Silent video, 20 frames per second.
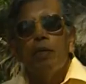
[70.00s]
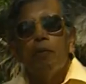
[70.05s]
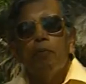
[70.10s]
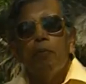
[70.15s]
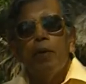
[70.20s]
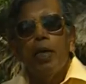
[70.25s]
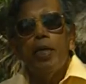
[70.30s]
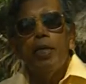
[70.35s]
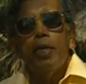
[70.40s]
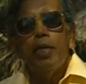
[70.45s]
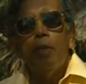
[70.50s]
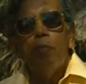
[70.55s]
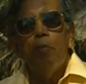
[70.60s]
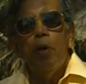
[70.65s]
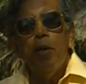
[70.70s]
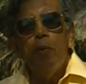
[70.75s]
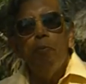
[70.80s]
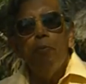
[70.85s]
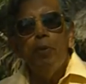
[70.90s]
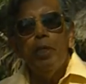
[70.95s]
My
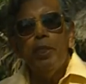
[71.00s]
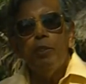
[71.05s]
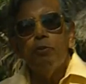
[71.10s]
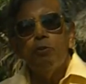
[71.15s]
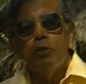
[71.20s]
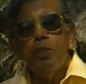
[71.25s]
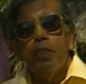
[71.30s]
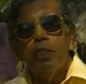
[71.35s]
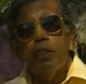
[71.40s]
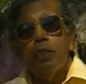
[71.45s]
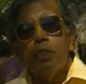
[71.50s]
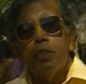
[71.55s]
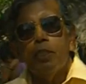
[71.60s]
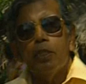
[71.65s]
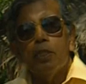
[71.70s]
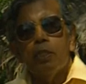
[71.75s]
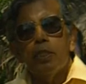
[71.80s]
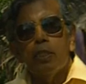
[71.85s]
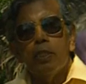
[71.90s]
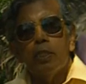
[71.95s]
involvement with the
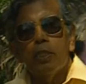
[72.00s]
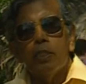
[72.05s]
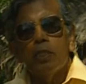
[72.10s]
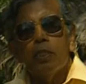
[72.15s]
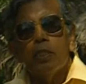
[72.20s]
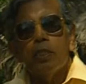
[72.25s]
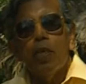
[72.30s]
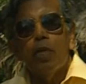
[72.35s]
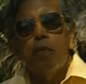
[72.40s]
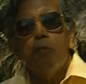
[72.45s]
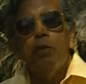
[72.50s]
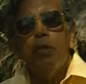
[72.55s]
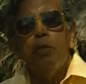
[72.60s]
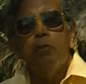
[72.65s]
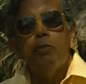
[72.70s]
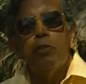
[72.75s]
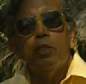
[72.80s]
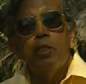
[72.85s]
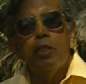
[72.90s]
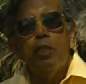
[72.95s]
tribal
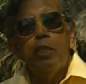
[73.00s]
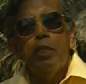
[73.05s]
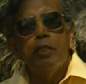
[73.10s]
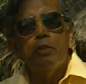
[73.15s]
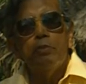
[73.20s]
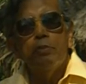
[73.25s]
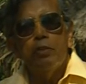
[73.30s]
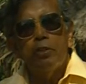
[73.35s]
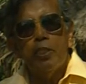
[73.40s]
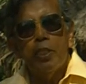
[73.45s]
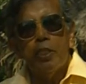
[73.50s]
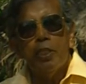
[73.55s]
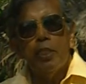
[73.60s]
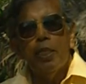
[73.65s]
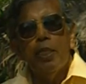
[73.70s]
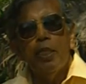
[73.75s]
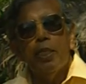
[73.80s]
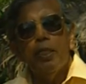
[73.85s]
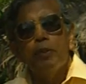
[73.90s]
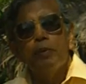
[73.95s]
world of
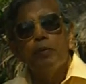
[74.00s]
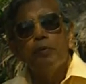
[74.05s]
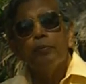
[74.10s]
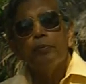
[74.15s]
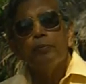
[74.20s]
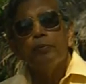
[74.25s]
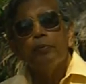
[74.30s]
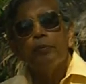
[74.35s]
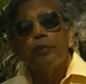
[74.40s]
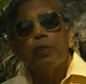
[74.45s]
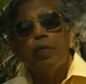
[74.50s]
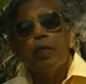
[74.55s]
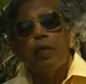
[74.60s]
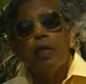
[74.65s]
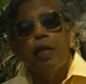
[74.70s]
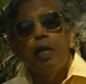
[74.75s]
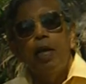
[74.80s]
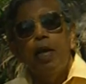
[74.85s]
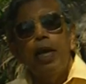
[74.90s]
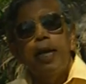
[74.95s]
Orissa
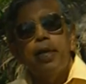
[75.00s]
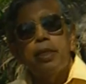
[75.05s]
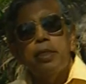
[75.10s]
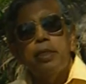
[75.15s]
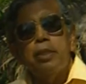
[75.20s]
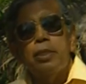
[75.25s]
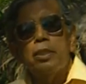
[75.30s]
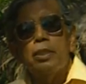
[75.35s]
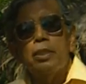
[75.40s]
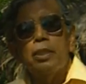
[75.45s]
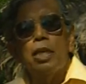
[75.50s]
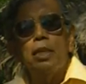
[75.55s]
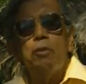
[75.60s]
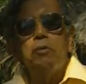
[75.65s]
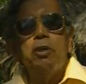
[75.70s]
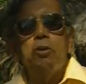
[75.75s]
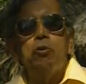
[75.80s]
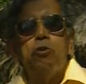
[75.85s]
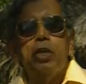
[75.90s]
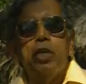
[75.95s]
and the
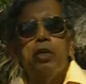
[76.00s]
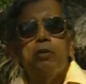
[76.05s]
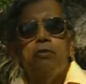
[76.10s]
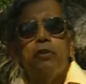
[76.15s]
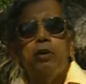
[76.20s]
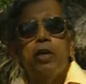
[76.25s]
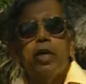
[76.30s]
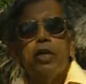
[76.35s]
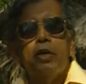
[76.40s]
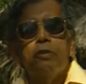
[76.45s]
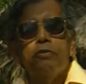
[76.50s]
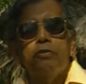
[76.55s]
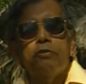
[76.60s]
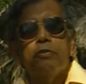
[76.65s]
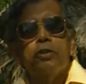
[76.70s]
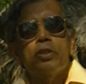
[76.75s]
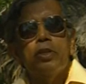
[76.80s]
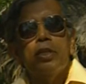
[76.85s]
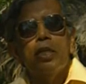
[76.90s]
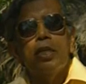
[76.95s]
tribal way of life
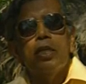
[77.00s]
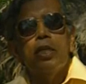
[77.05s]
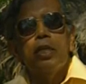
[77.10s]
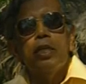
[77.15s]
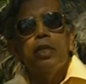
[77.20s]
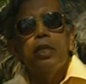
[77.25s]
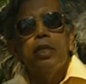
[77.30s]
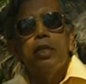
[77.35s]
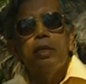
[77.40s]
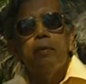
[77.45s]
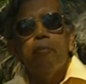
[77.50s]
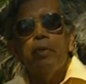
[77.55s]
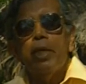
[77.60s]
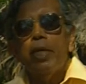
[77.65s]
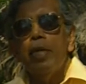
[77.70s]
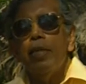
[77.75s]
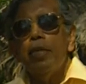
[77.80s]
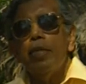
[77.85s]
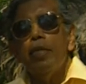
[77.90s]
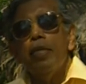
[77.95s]

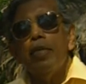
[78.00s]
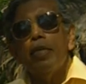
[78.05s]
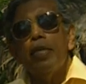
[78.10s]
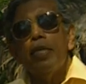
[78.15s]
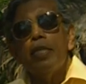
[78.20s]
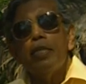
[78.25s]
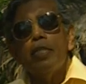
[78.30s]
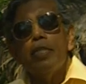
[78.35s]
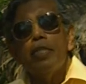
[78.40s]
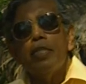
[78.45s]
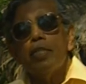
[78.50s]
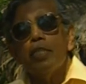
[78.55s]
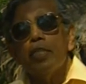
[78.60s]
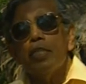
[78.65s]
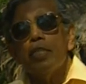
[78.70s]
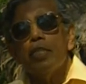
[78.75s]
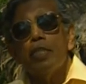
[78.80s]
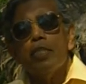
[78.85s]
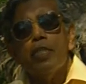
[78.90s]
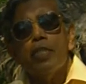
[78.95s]
began in
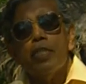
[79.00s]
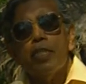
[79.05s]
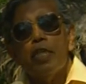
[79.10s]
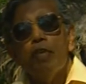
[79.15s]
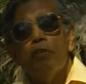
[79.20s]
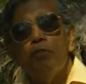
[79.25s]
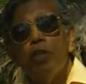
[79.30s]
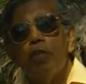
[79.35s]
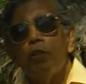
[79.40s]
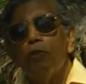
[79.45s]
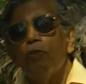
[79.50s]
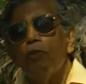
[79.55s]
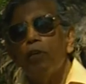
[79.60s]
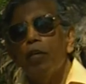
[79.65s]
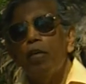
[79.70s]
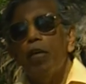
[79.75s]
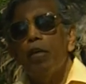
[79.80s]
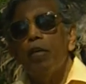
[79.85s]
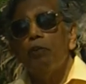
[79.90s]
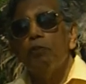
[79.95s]
1967
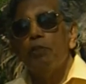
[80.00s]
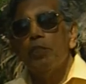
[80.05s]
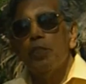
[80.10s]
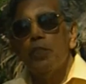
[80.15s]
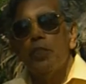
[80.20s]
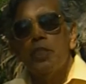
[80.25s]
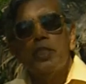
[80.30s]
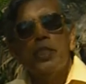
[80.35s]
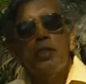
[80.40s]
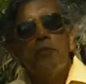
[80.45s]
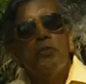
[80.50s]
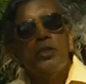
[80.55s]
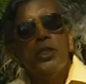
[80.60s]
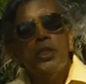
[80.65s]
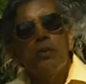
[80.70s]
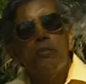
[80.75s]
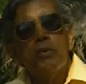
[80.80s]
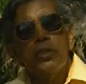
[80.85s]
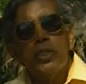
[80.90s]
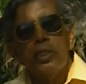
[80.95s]
when I was the deputy
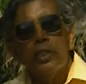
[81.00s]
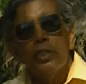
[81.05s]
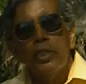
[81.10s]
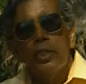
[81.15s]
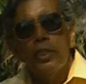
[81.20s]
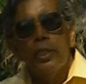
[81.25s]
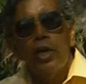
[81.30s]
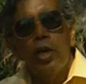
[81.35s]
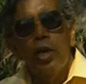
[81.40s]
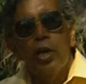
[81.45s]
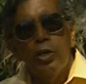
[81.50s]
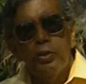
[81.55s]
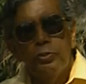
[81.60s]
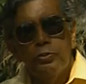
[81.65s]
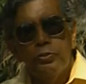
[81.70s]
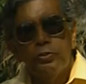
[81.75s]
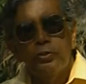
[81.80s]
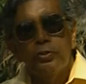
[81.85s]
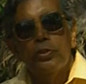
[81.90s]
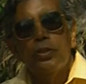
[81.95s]
commissioner of
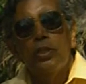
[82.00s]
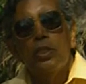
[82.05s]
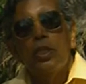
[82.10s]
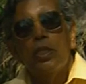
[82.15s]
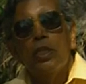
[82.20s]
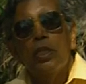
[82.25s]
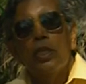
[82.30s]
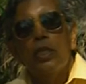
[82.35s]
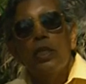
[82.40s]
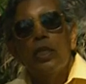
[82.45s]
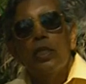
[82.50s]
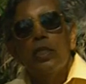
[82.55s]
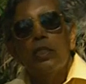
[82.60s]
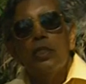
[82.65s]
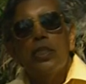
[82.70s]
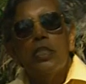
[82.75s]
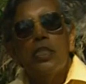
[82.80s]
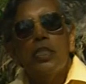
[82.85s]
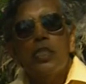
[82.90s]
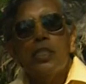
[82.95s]

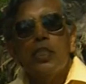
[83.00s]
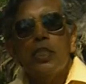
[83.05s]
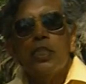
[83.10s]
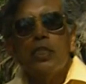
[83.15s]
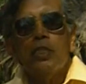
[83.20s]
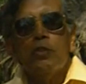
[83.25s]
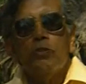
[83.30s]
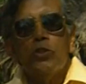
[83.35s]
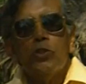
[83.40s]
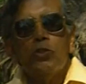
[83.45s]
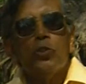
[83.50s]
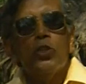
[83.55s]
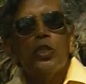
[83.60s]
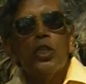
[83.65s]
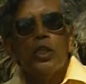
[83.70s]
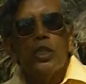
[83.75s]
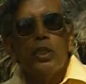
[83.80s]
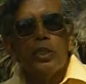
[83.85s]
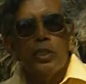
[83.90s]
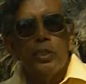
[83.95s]
the district of
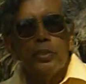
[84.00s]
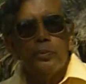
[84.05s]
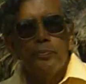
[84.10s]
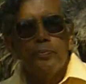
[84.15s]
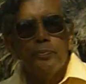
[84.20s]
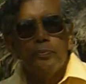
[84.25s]
Sundargarh,